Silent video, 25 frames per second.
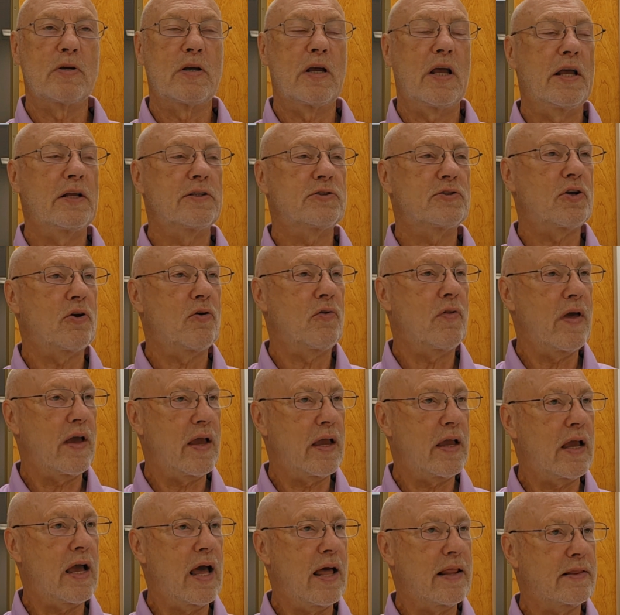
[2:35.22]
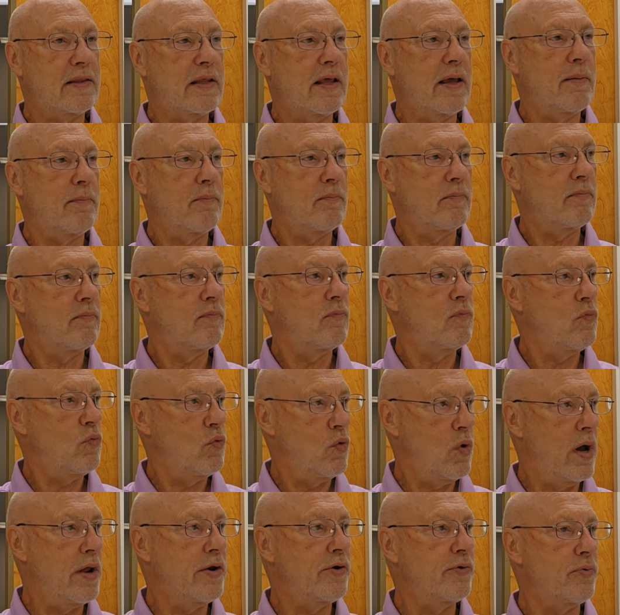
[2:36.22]
And so they got them
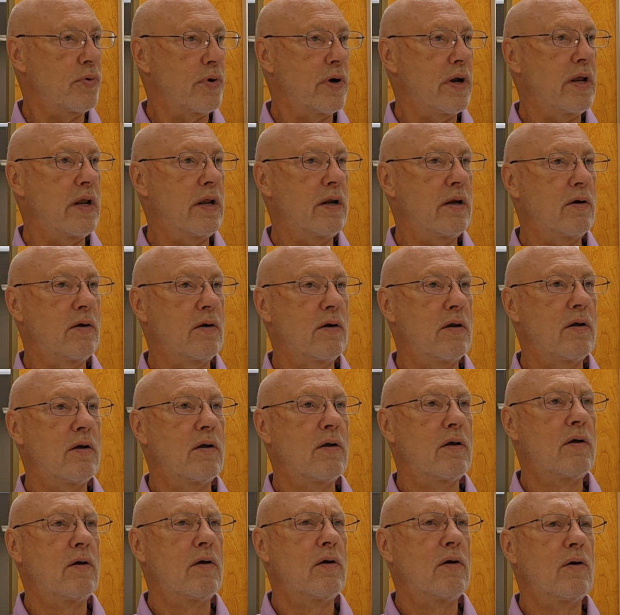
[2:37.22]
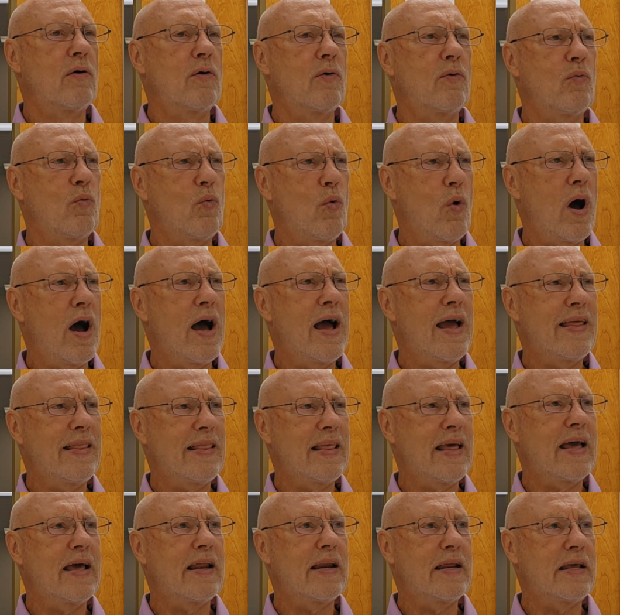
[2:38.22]
wondering why
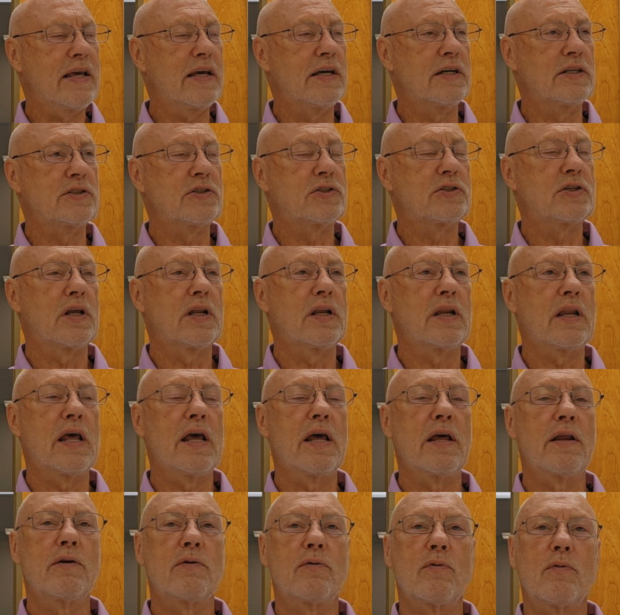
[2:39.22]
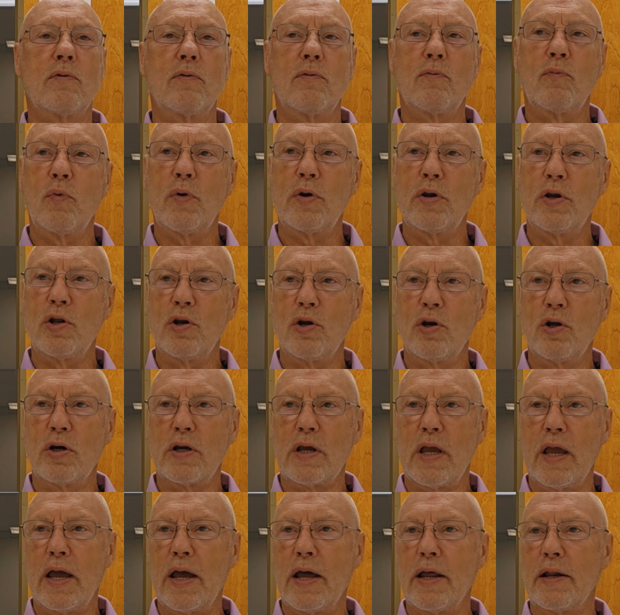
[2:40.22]
that is. And then when you look
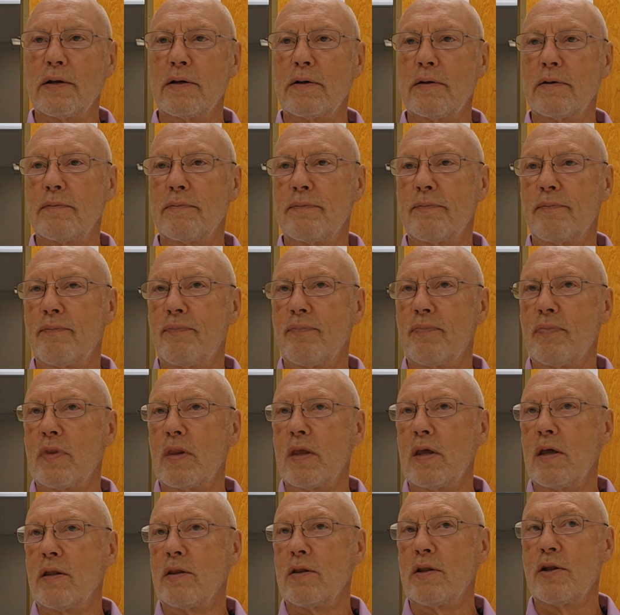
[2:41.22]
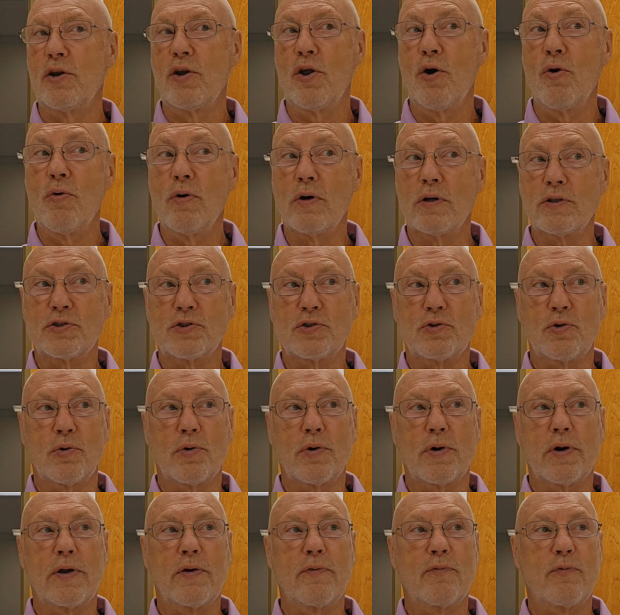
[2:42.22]
at the Noah
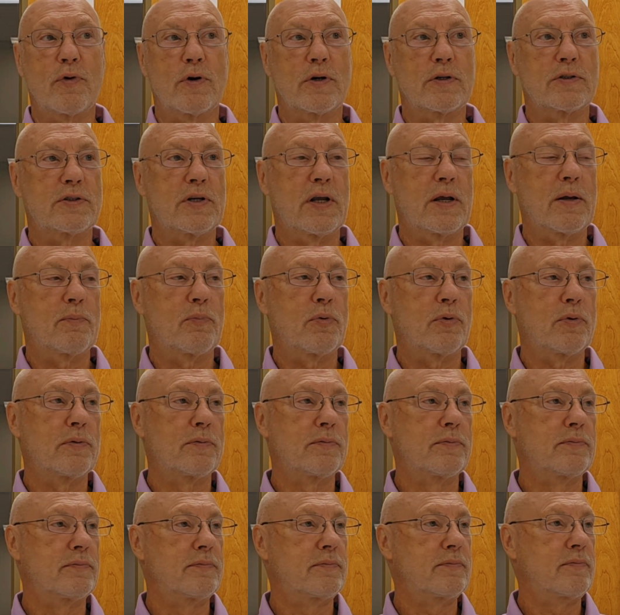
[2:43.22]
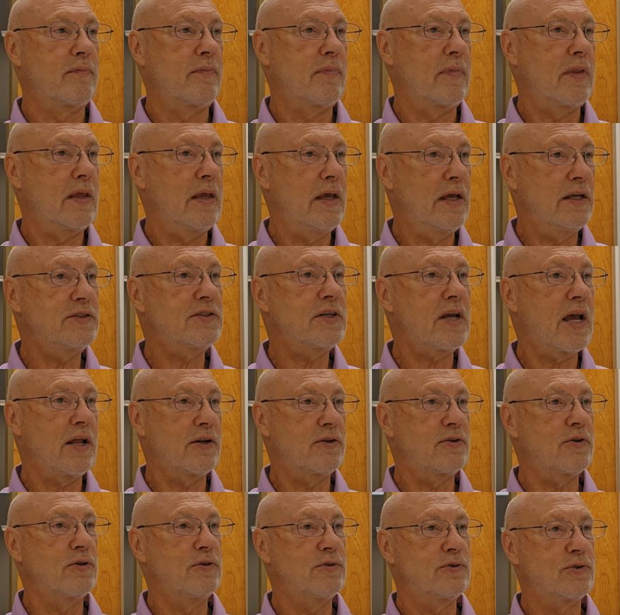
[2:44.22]
story, for example, it's
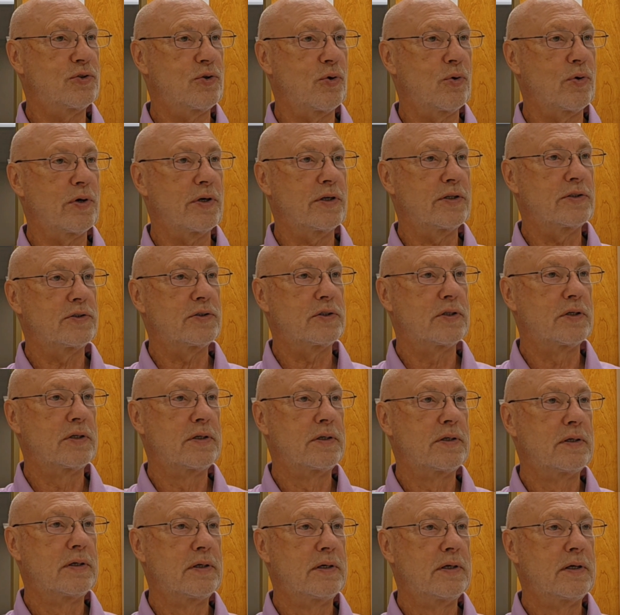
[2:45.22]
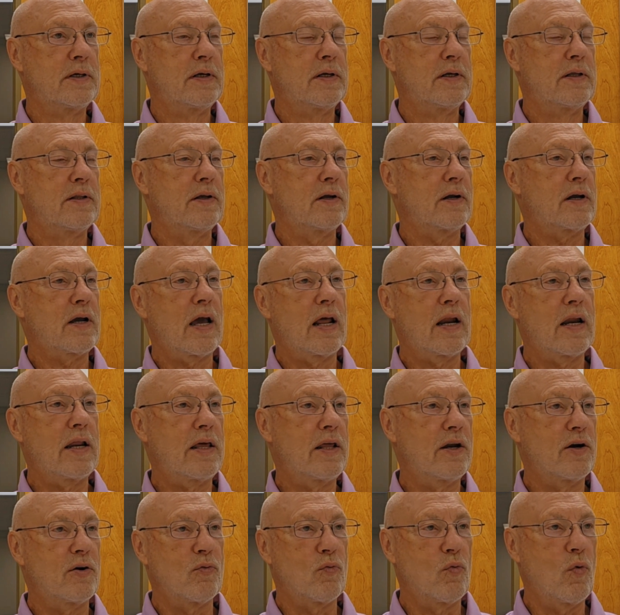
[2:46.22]
got two stories. They're kind of
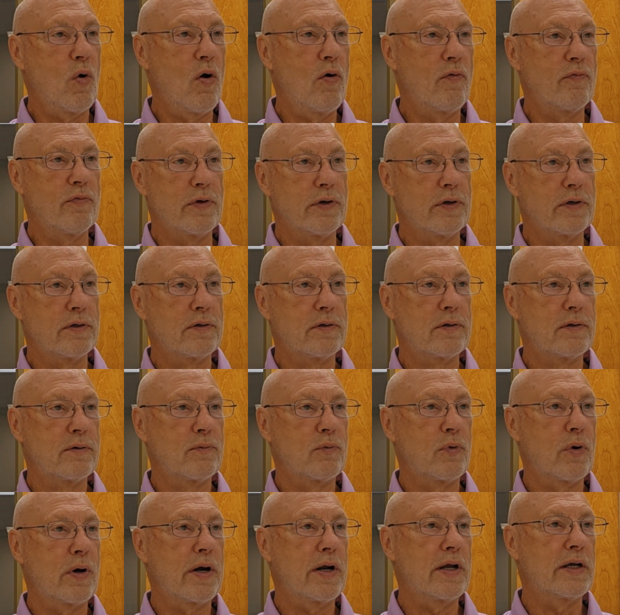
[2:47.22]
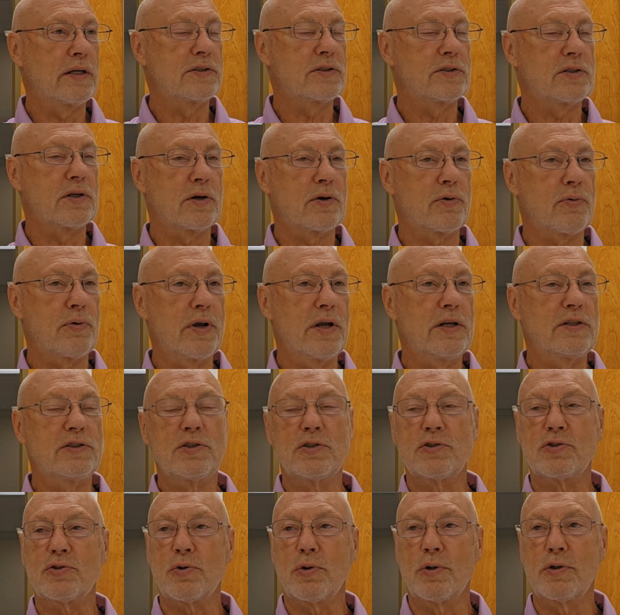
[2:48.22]
interwoven, whereas the
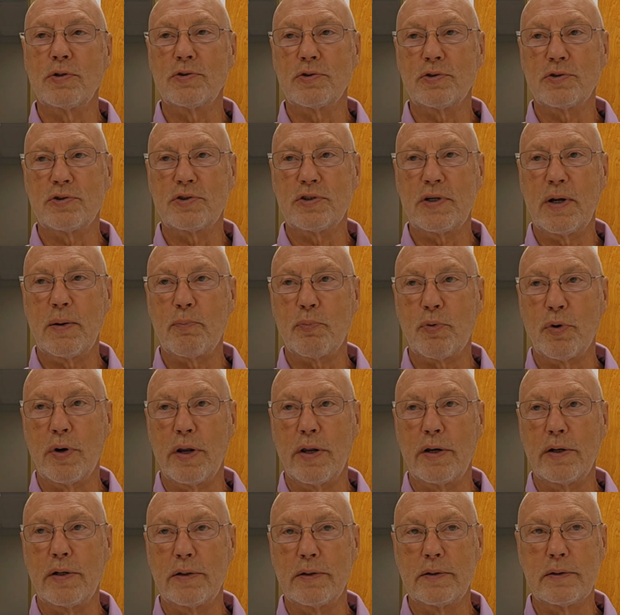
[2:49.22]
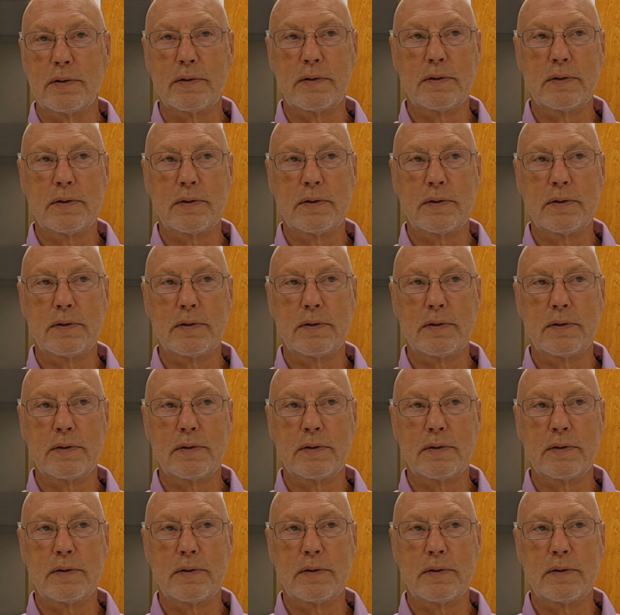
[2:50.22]
creation stories are separated.